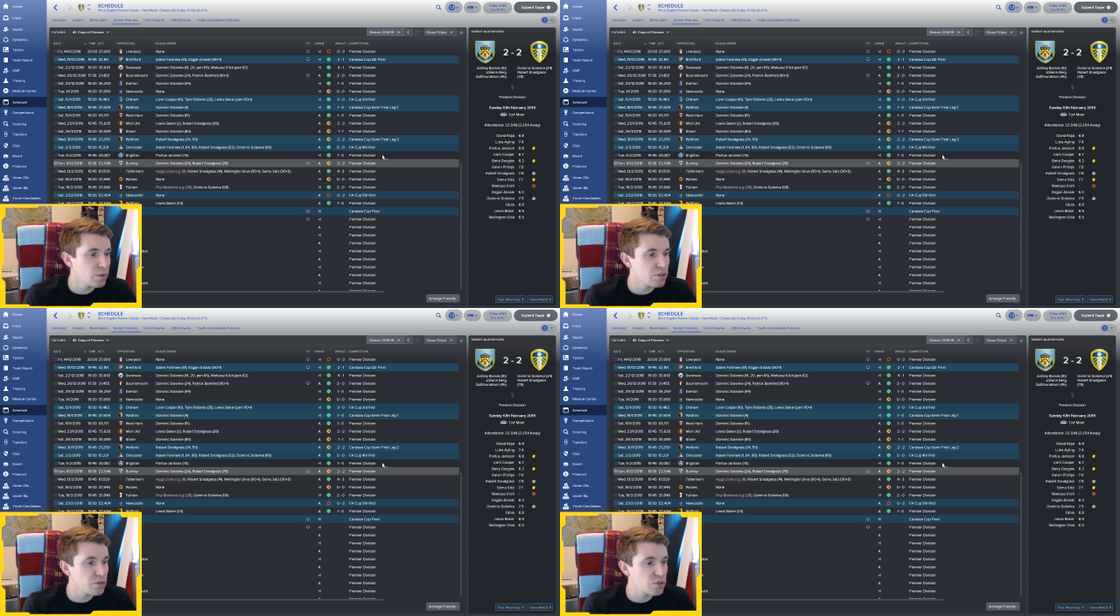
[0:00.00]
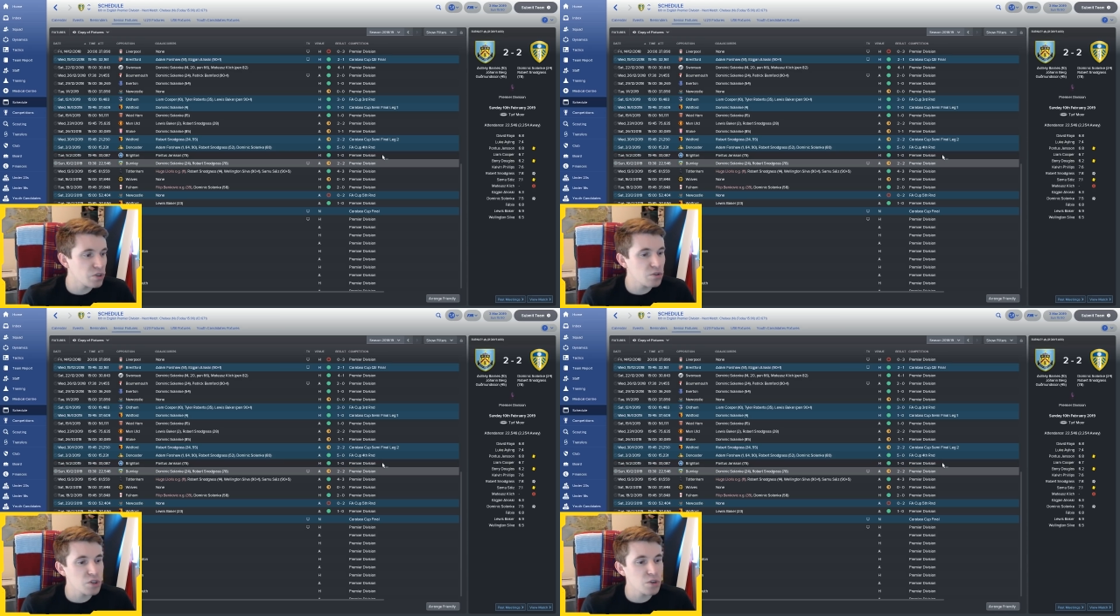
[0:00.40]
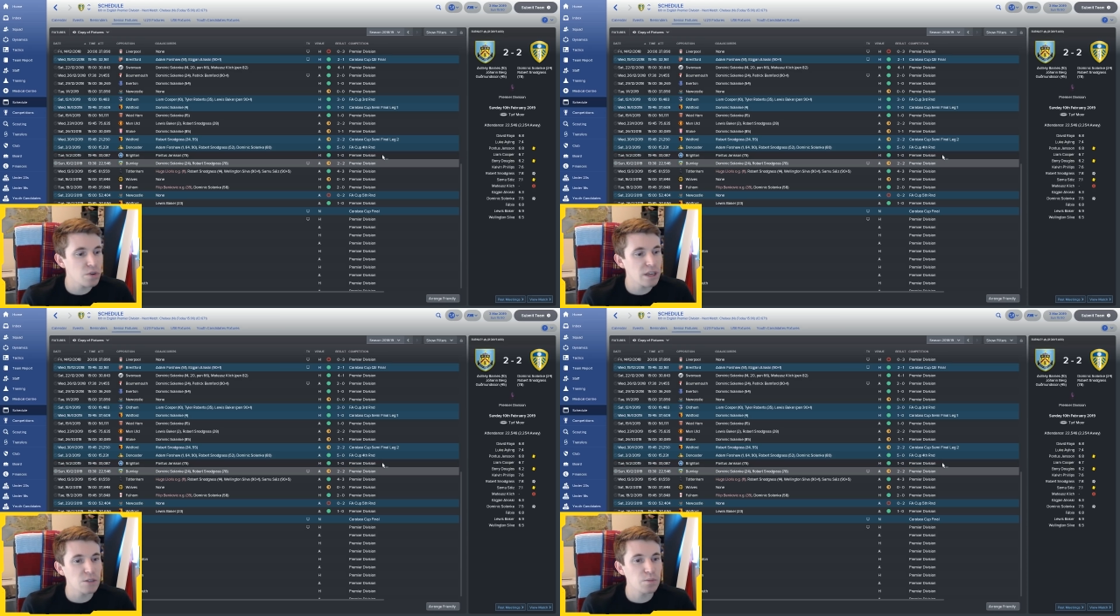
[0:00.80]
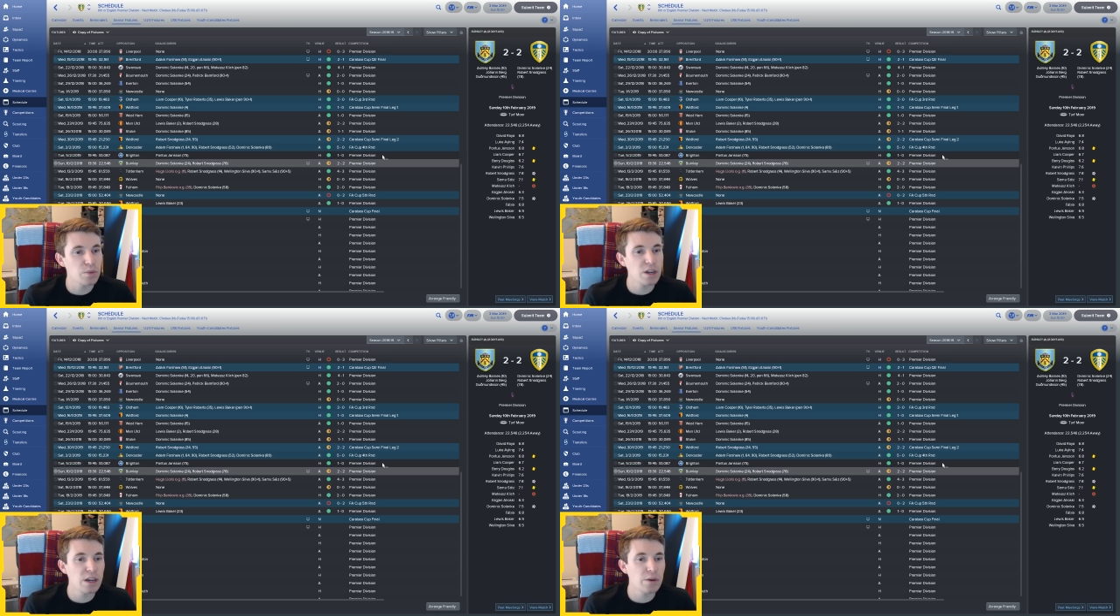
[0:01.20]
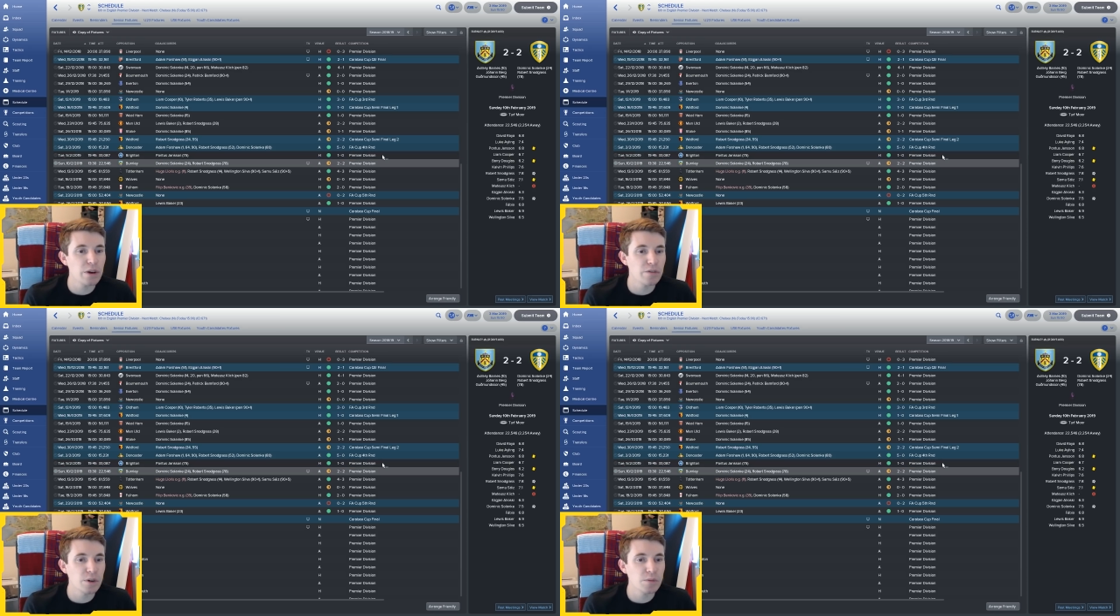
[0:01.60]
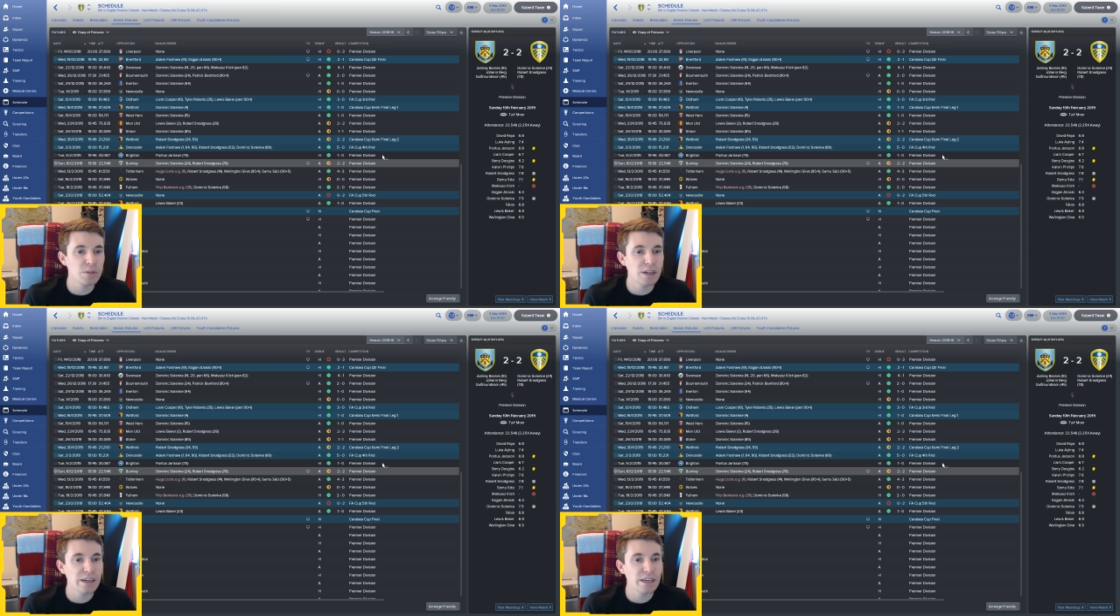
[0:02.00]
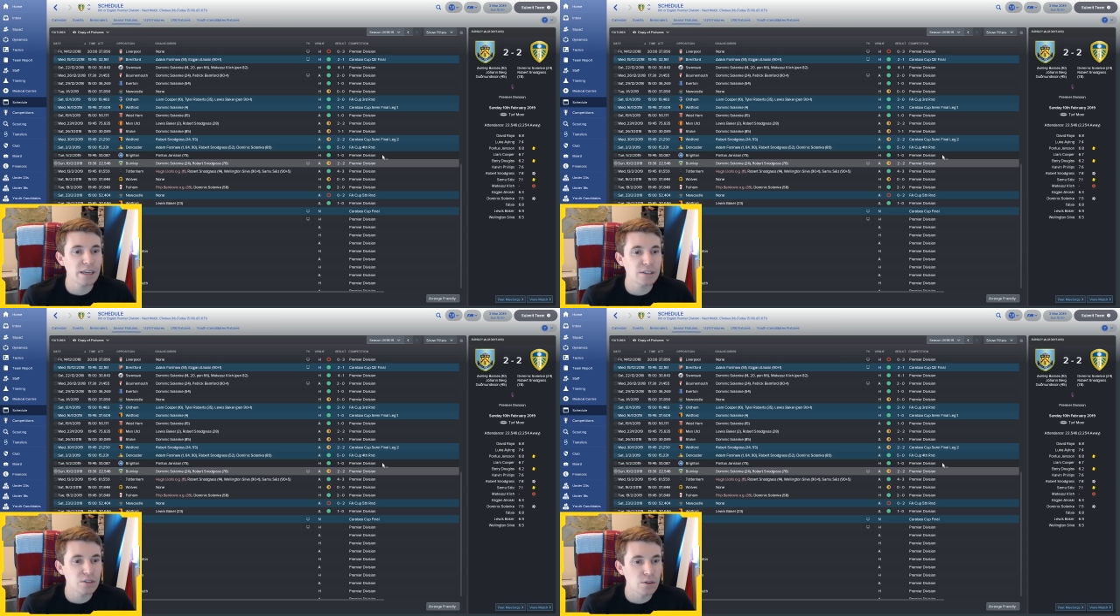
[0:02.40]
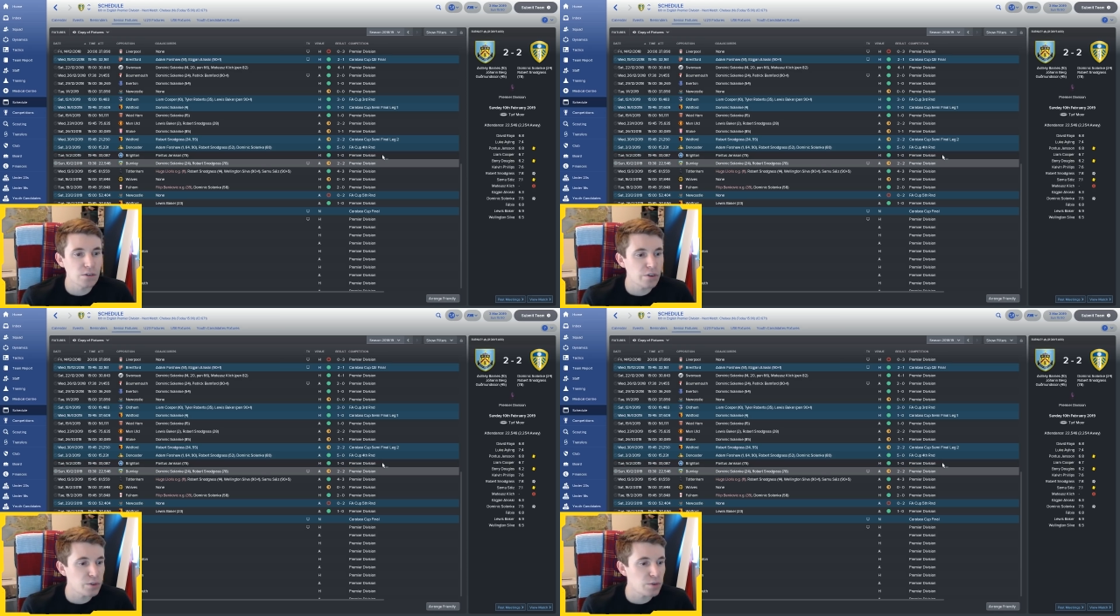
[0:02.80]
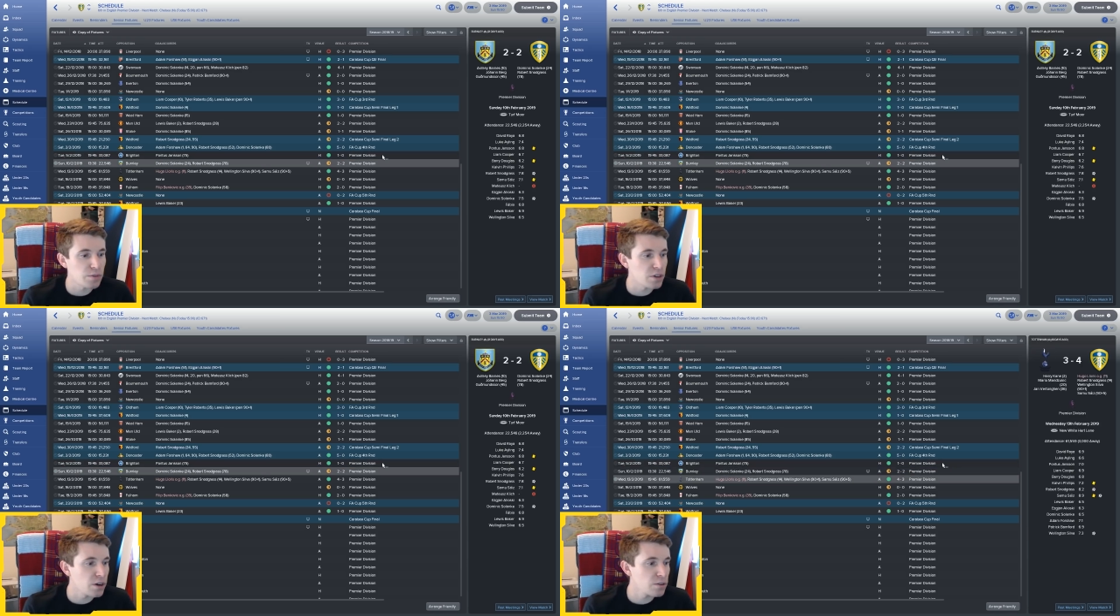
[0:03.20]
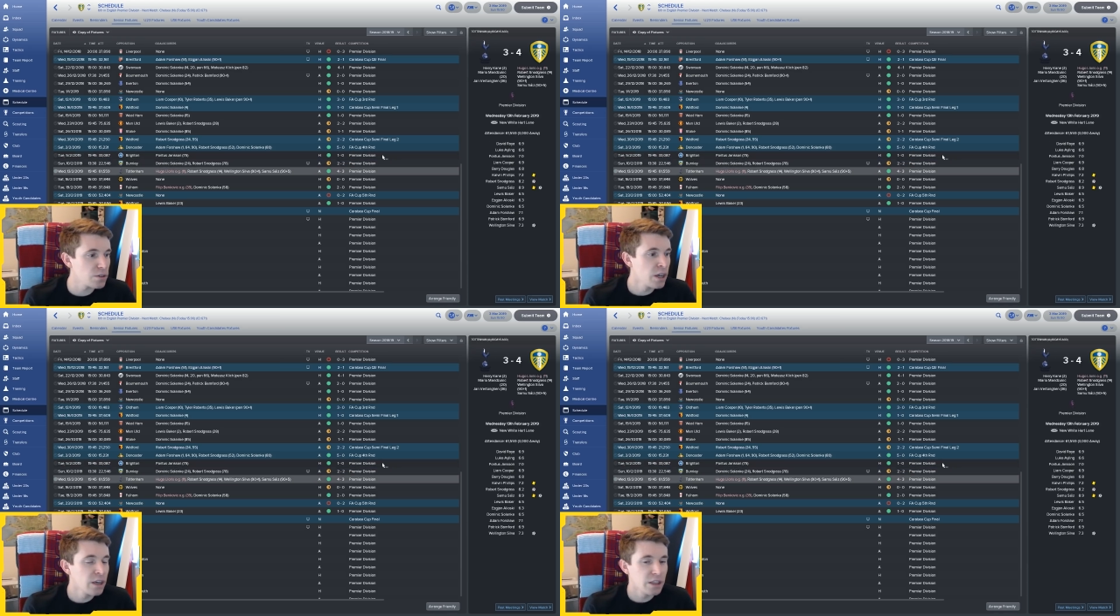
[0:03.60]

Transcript: We drew 2-2 against Burnley away from home. Solanke and Snodgrass with the goals.